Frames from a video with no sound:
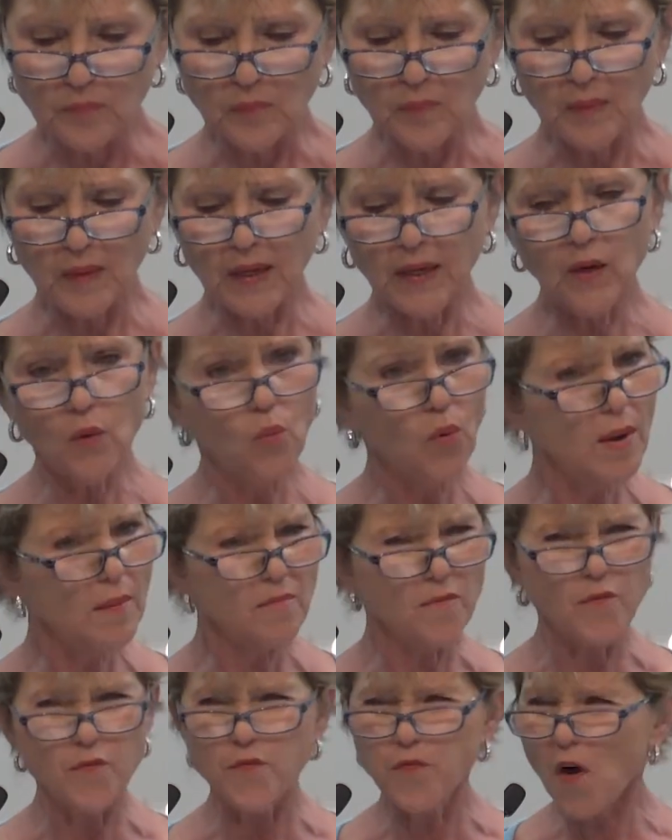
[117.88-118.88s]
And it
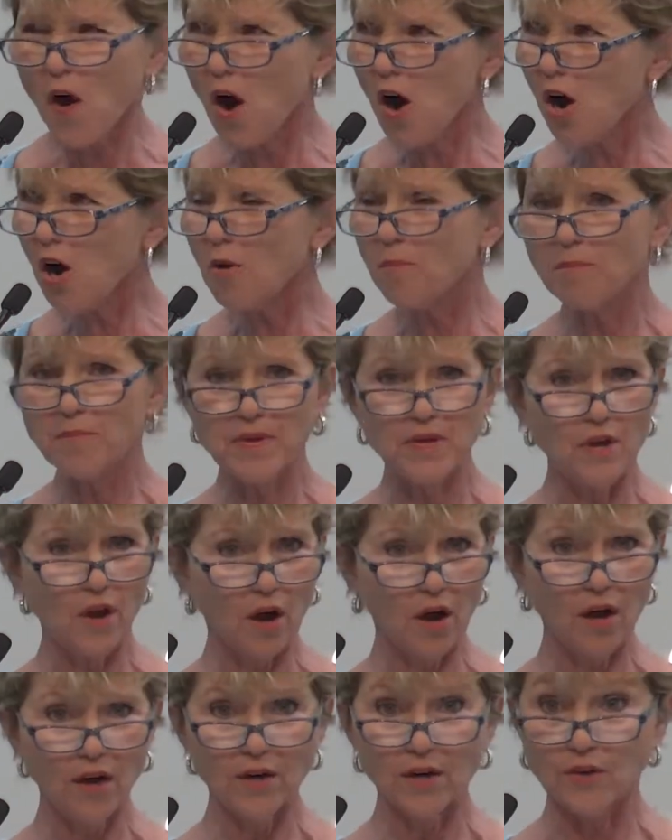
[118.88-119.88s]
went far
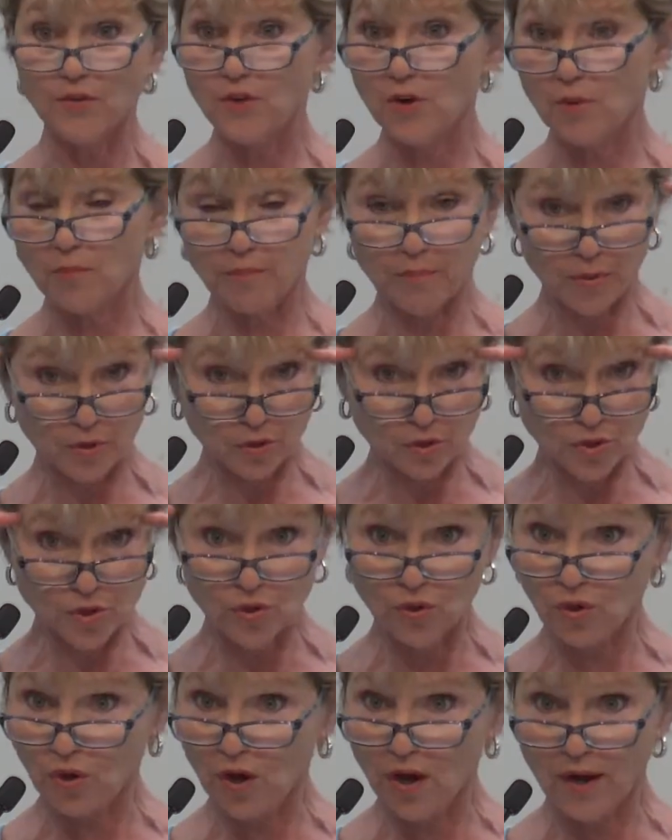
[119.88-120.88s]
beyond their
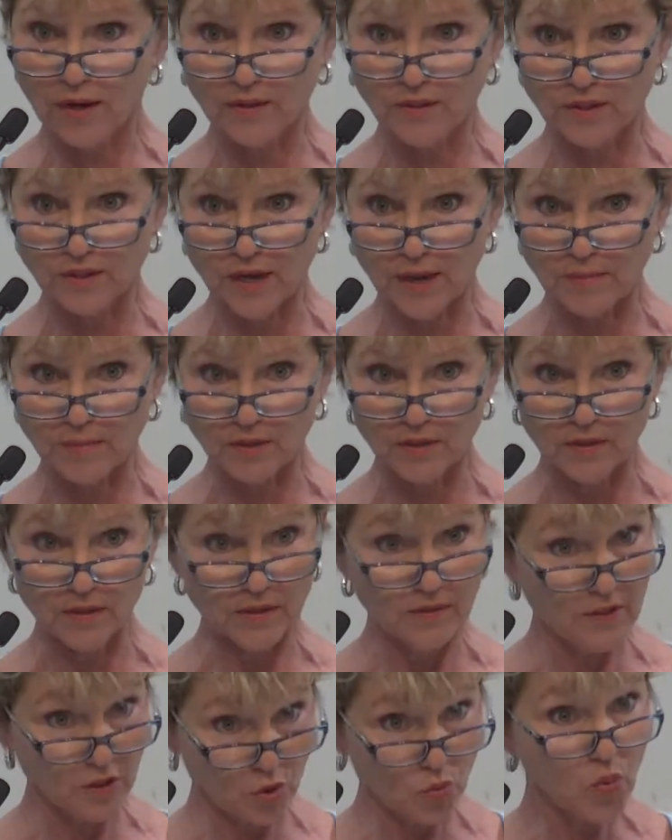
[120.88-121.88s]
personal concept.
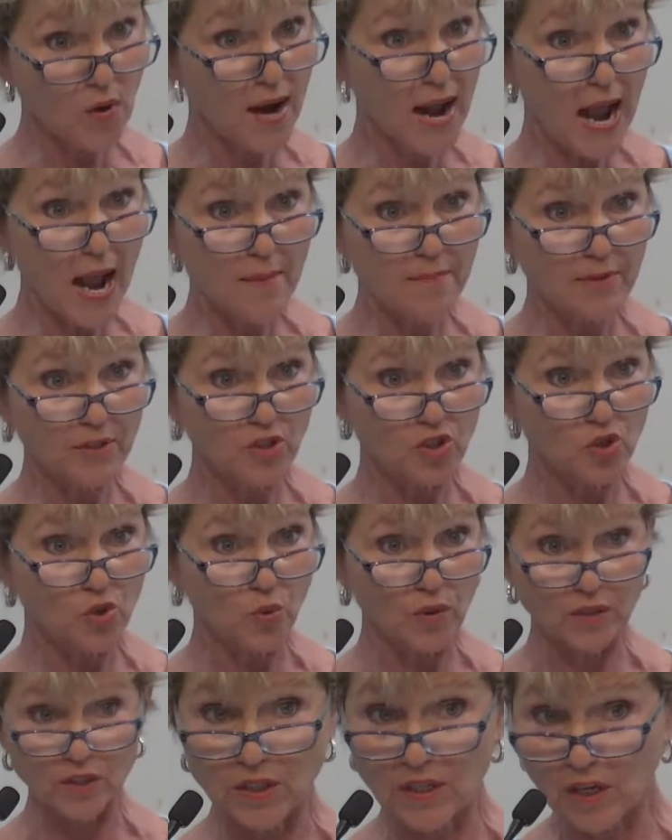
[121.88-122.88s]
This is what happens to
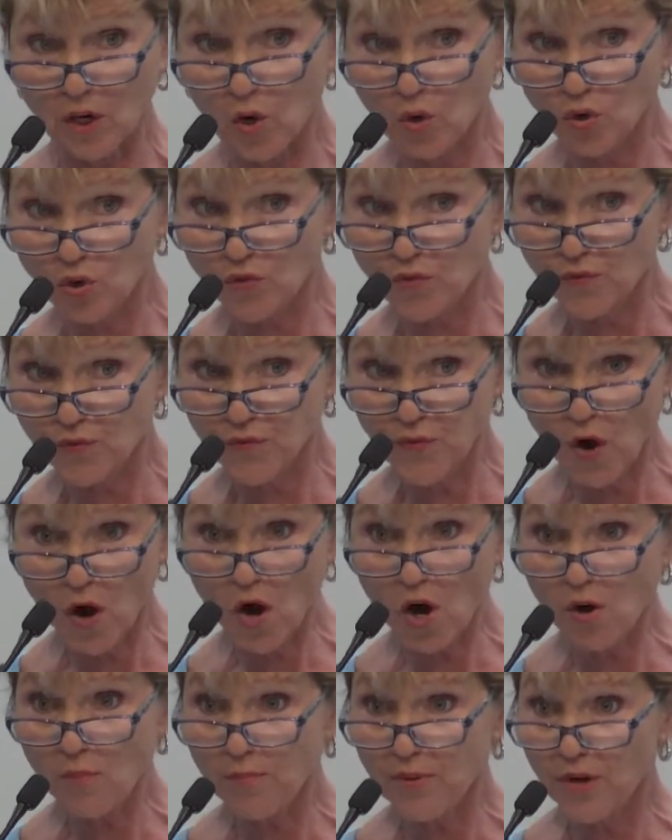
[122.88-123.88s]
us. goes
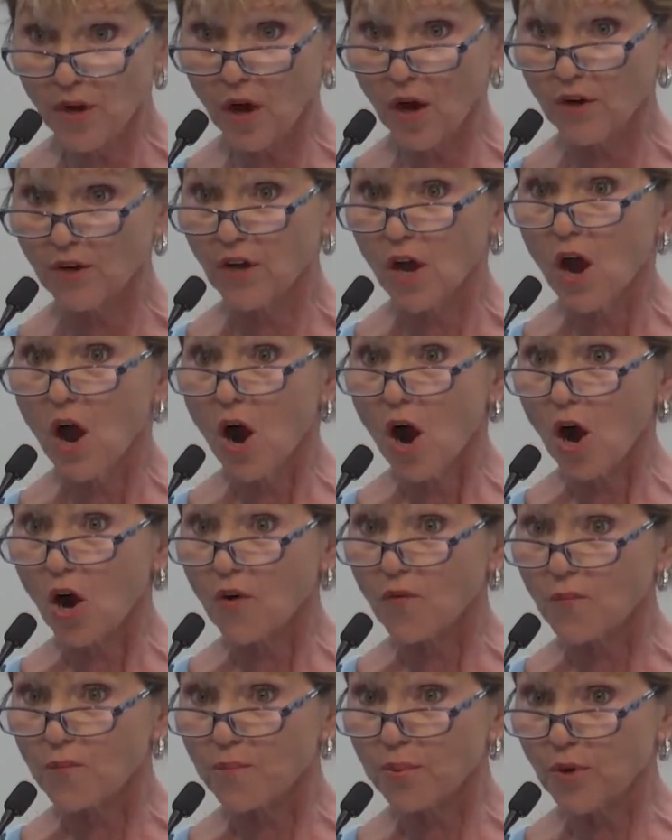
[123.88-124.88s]
far beyond our
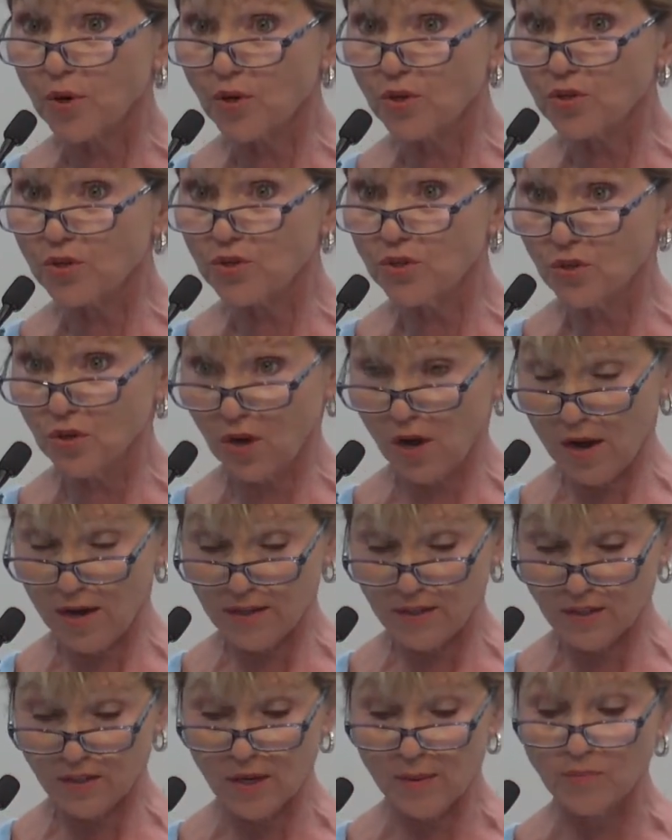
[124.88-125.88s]
personal
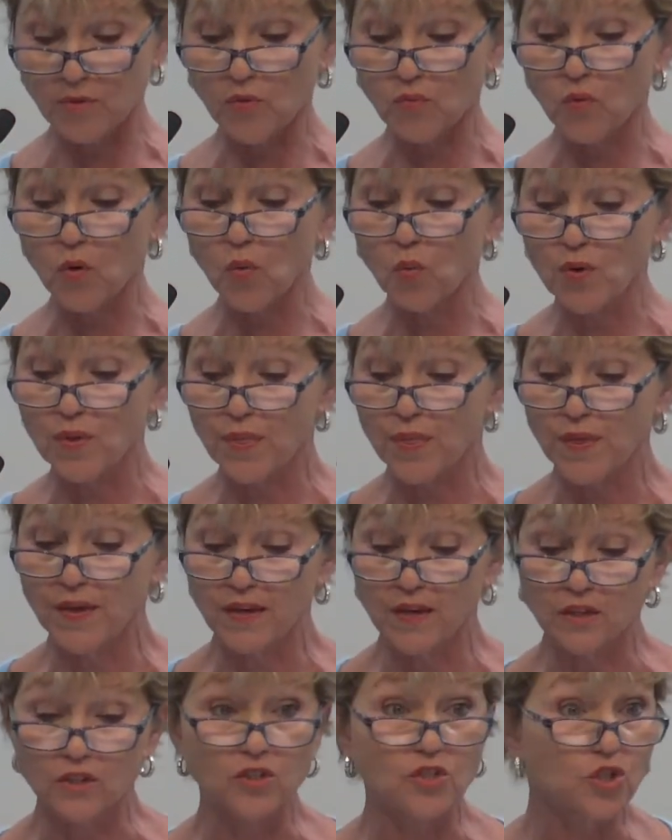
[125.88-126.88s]
concept of what we
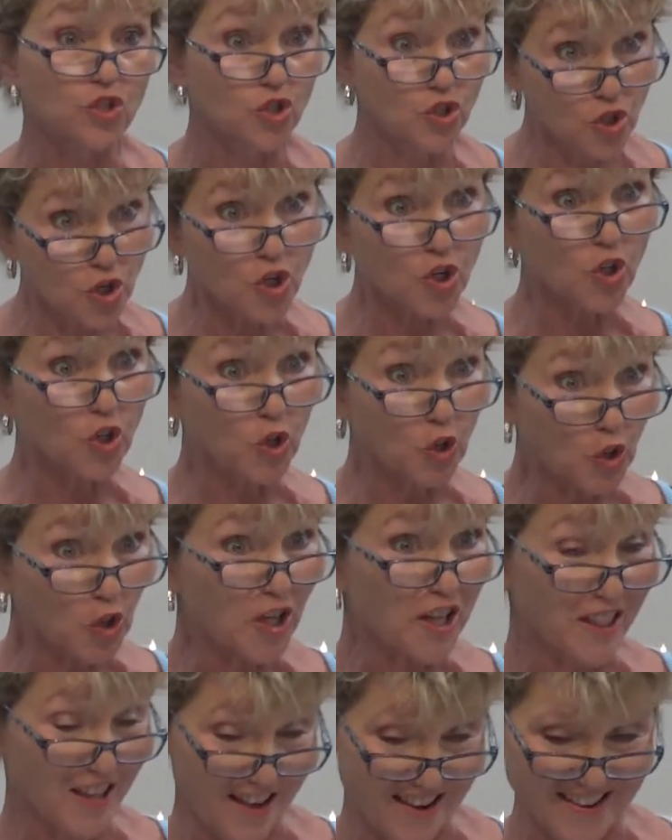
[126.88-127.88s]
think it should
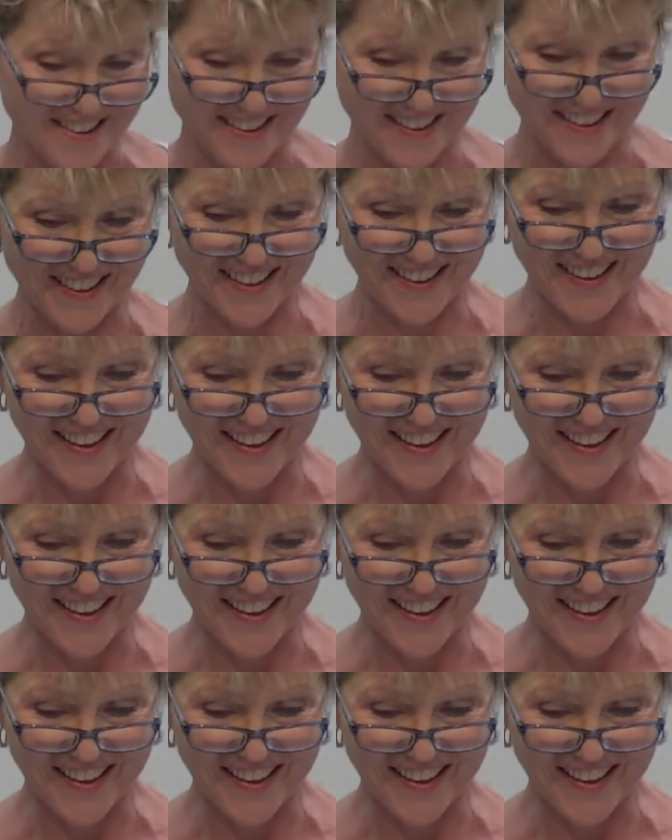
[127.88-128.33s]
look like.